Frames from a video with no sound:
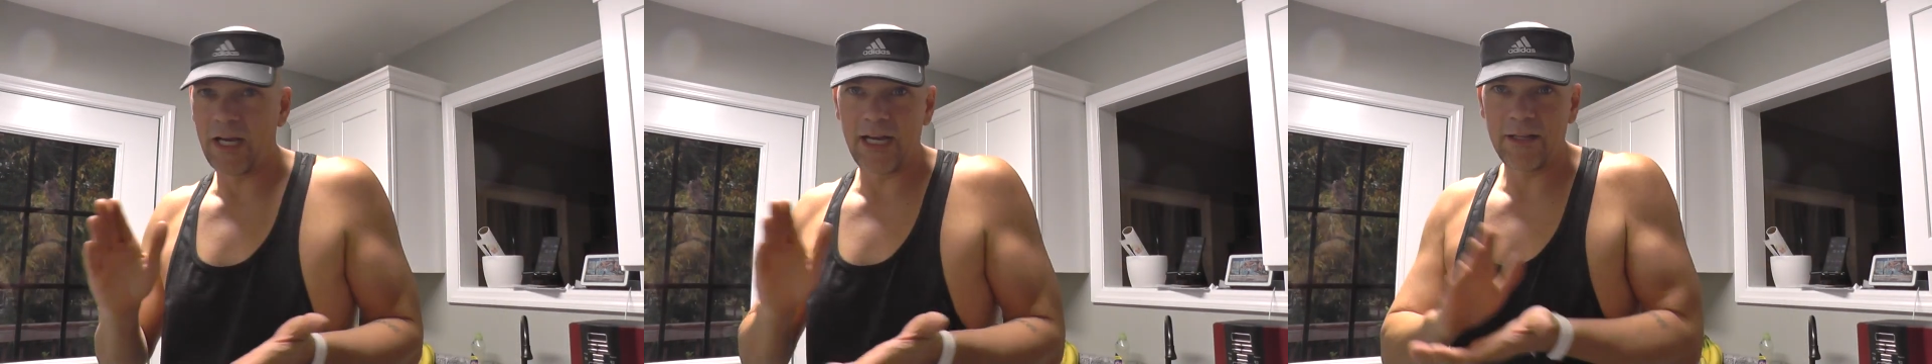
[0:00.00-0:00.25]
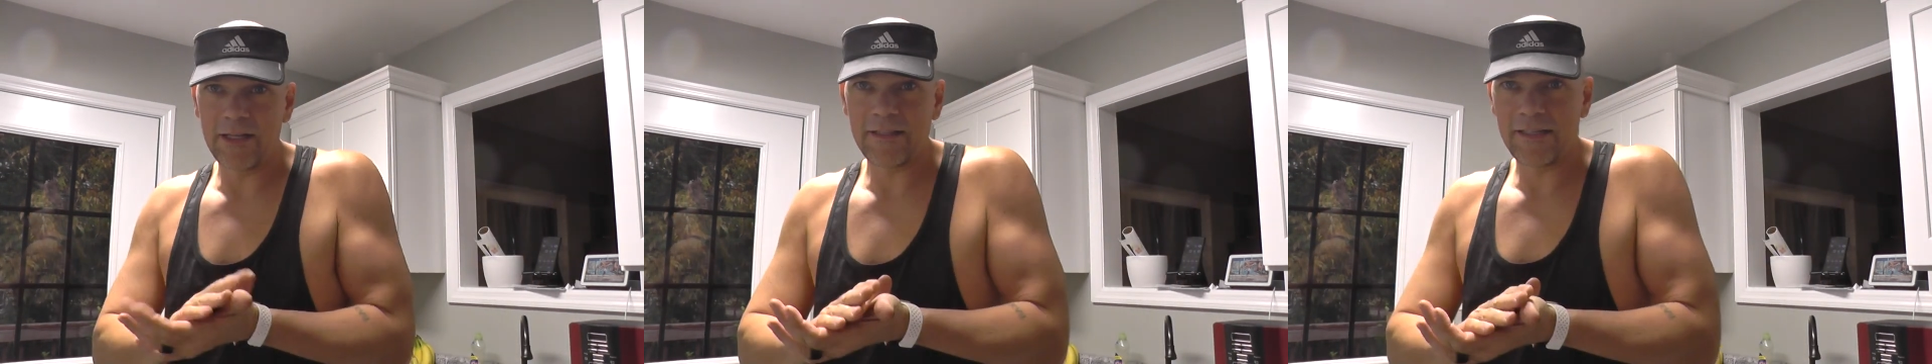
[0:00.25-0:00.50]

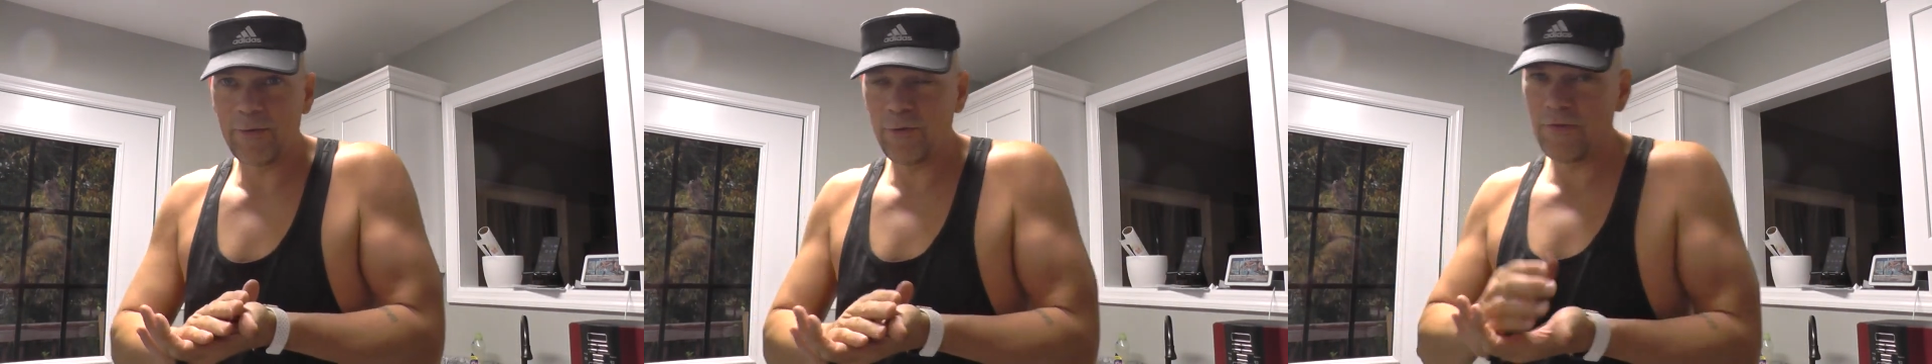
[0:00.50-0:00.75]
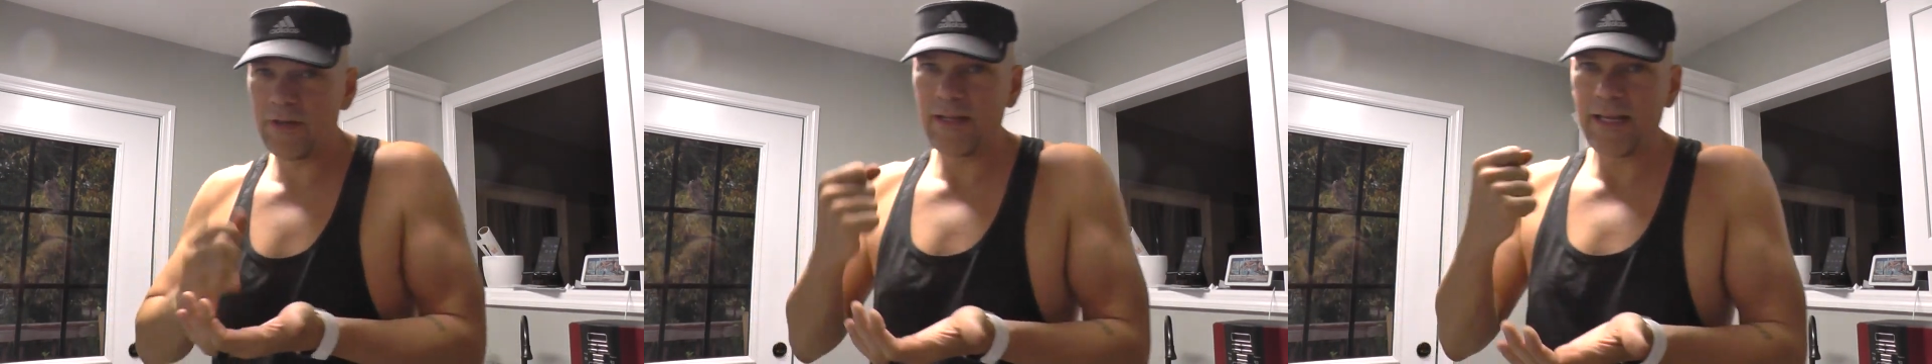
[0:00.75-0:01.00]
I like the name
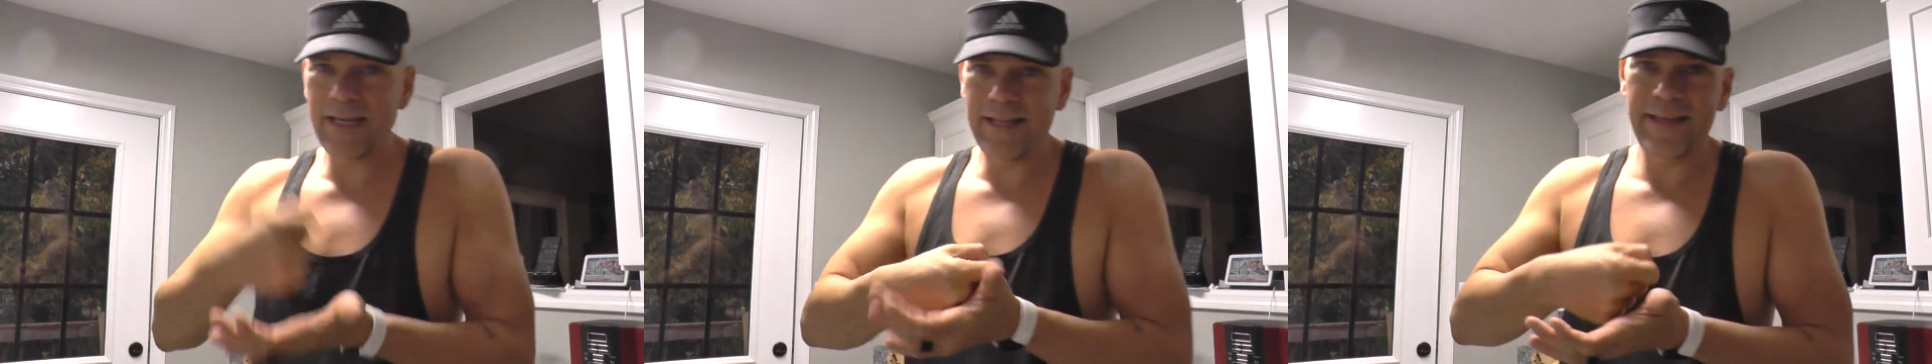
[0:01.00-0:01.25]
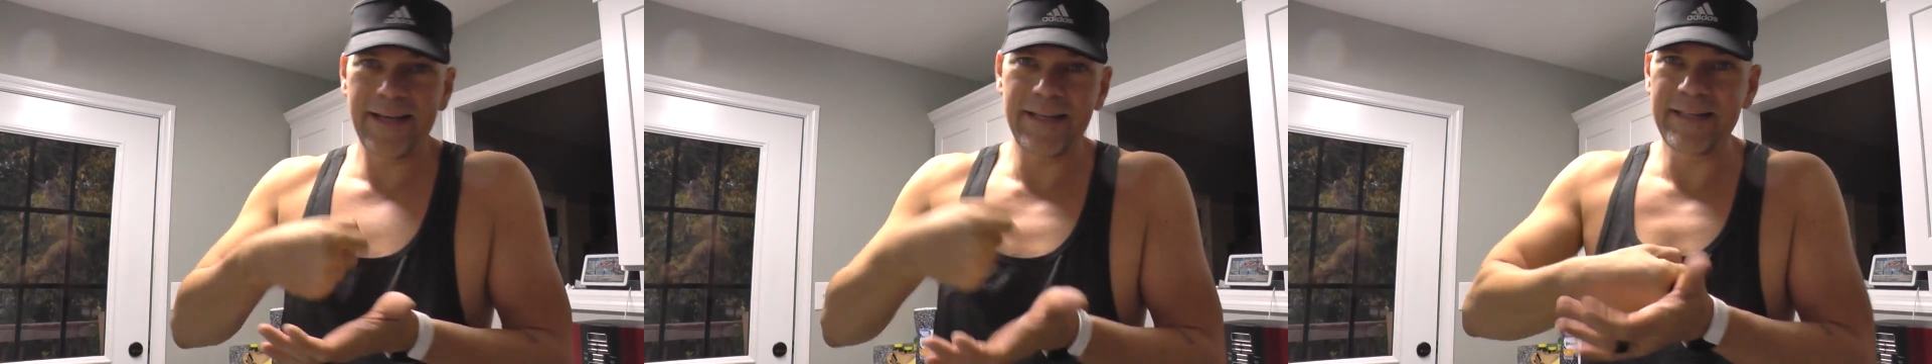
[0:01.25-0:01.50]
of it,
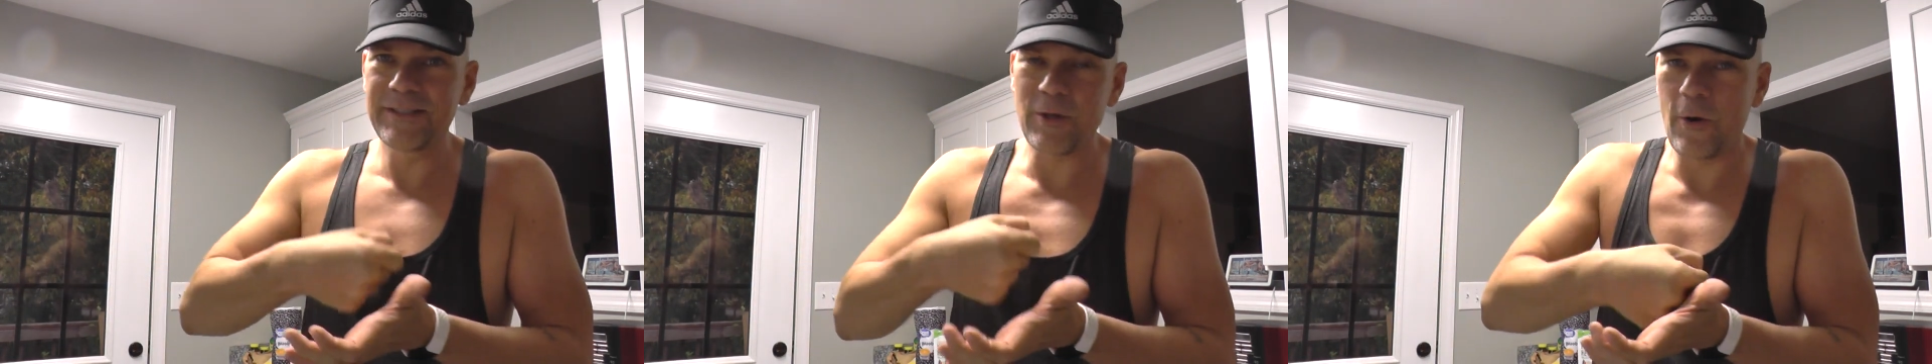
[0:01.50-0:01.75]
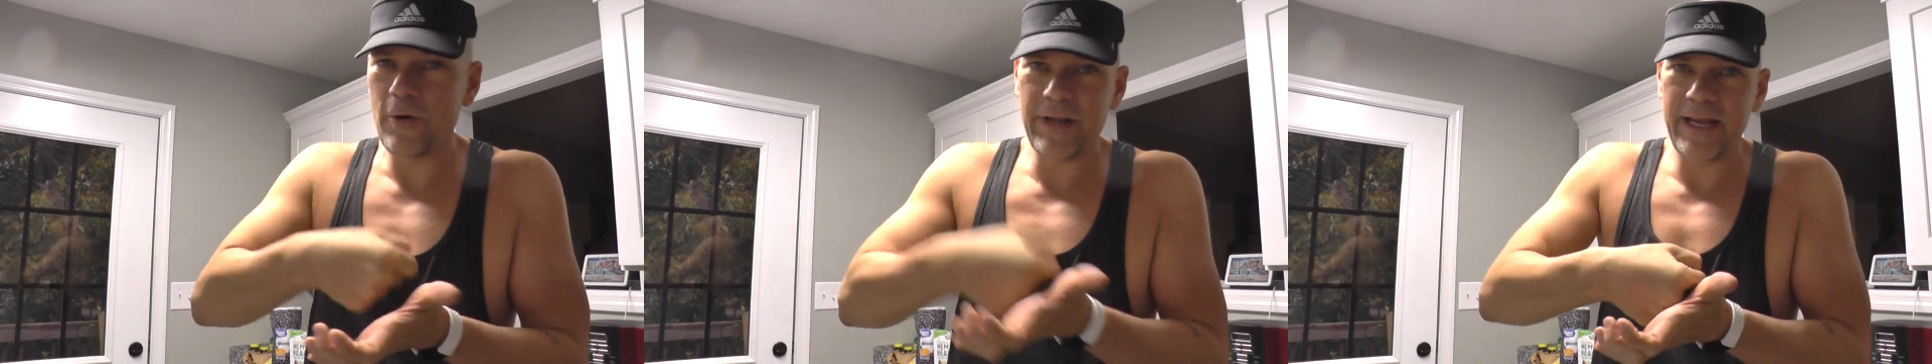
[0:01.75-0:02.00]
and that is
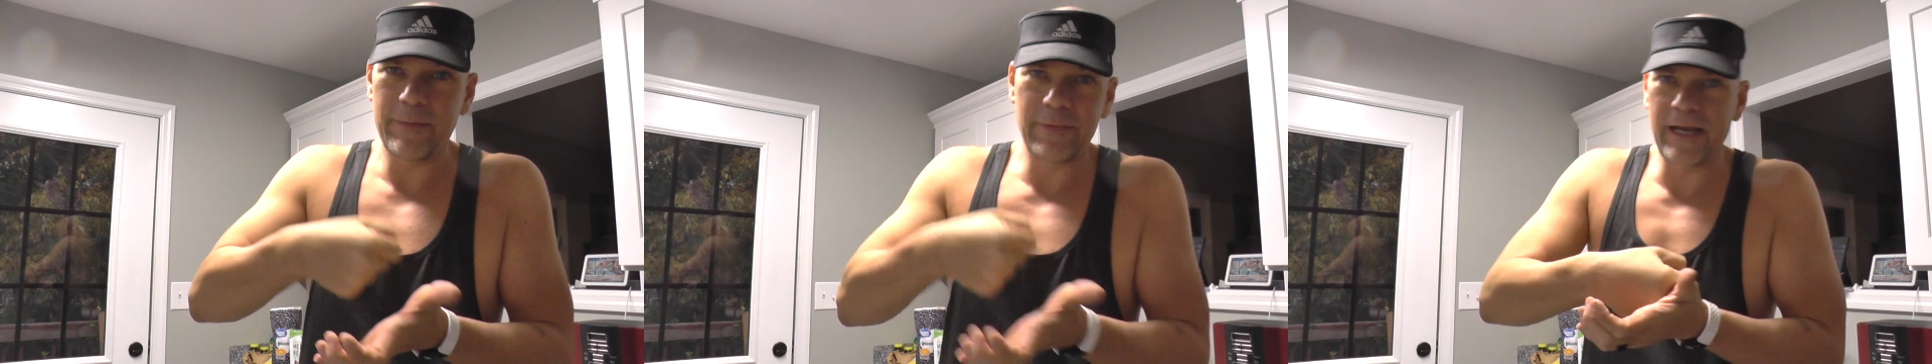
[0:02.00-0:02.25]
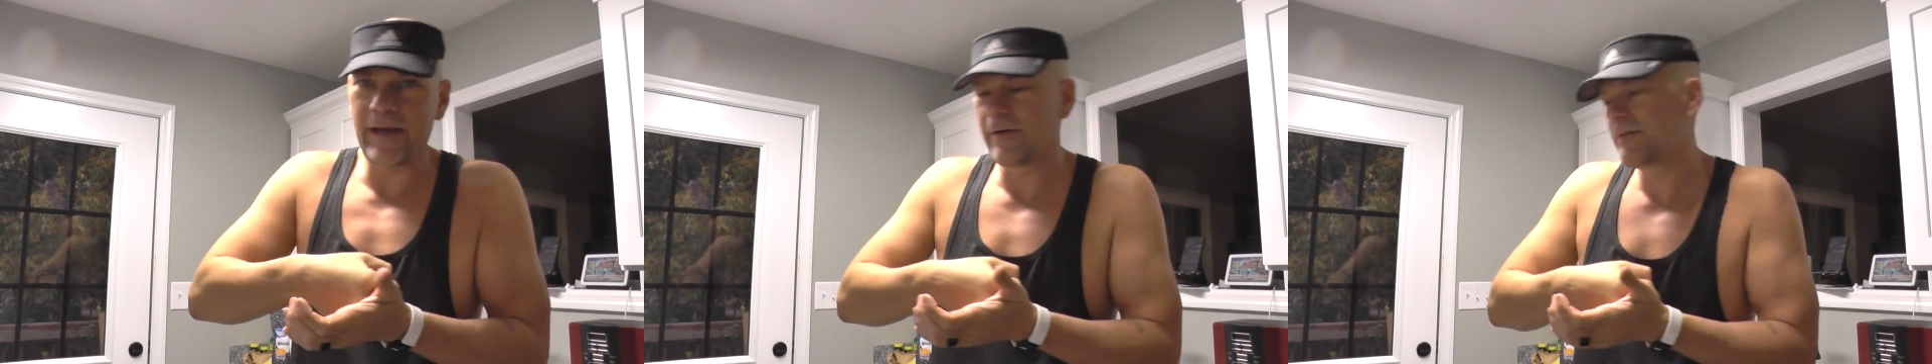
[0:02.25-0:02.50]
our name
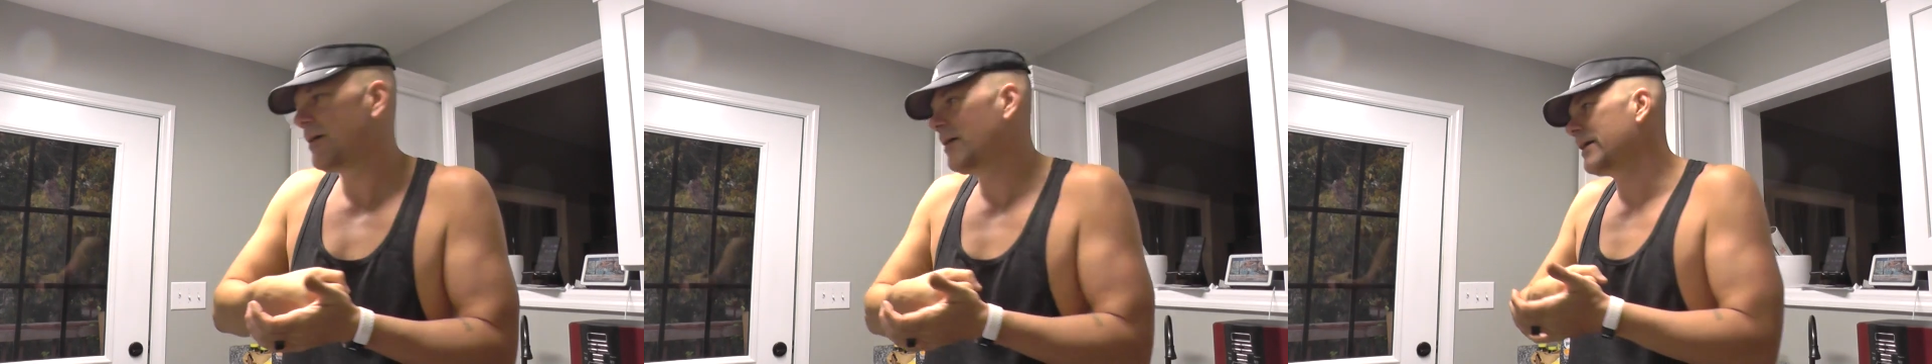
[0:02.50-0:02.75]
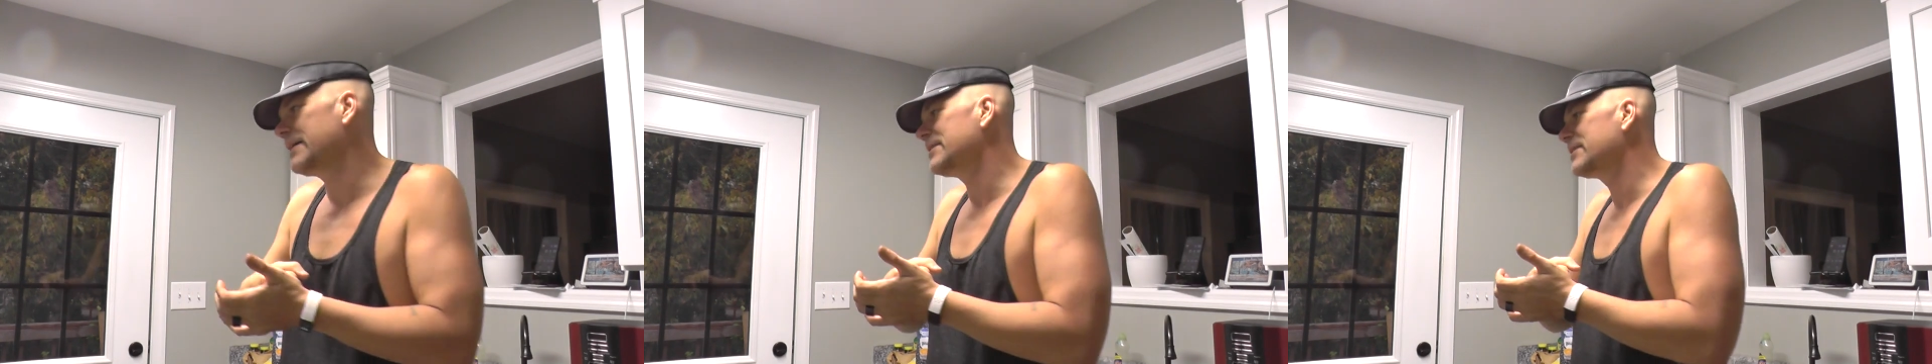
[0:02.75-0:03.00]
now. Alright,